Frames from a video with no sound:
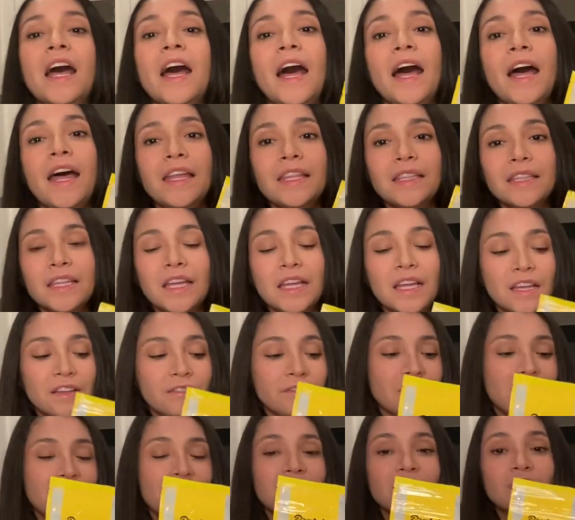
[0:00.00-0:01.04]
I love
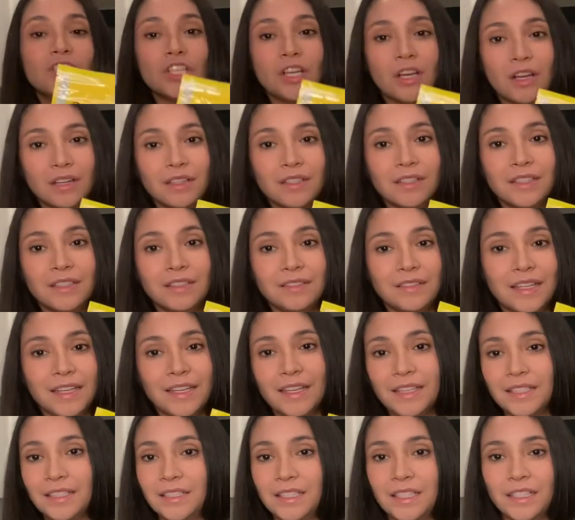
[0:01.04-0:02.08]
chocolate, like I
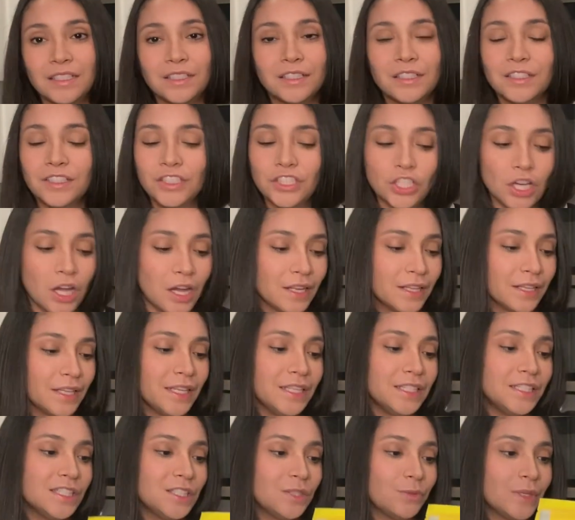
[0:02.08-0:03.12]
said, chocolate
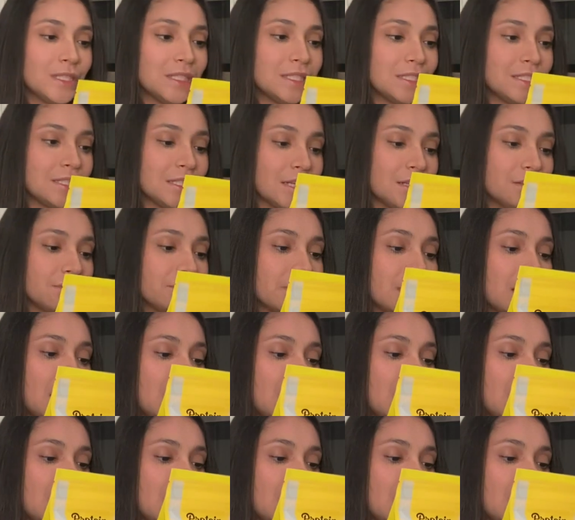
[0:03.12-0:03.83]
and sweet stuff.